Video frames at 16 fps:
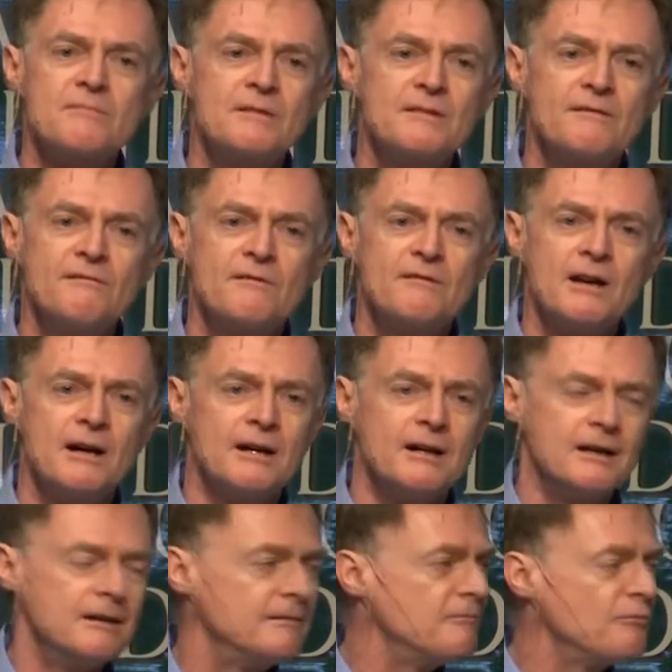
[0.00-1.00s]

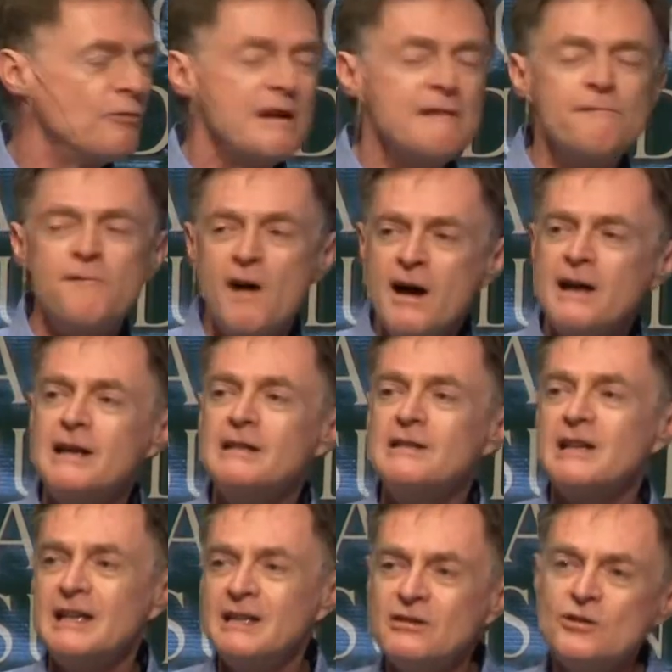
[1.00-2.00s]
refined
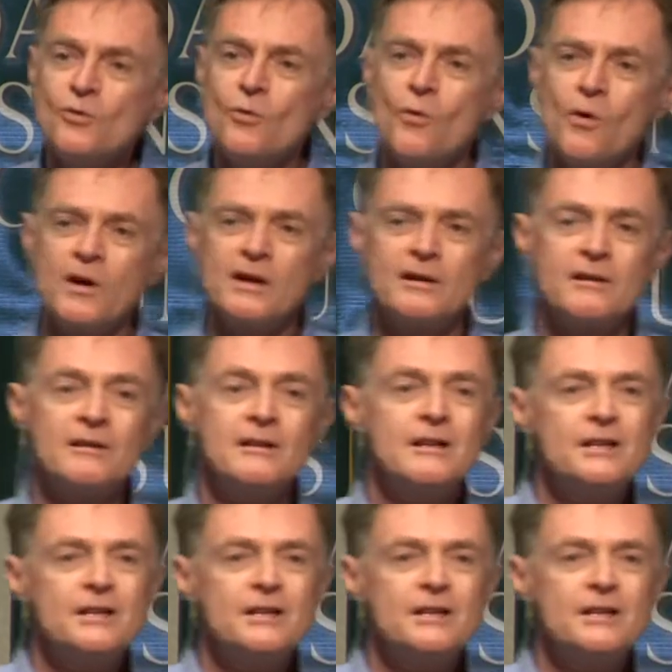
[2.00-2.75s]
into oil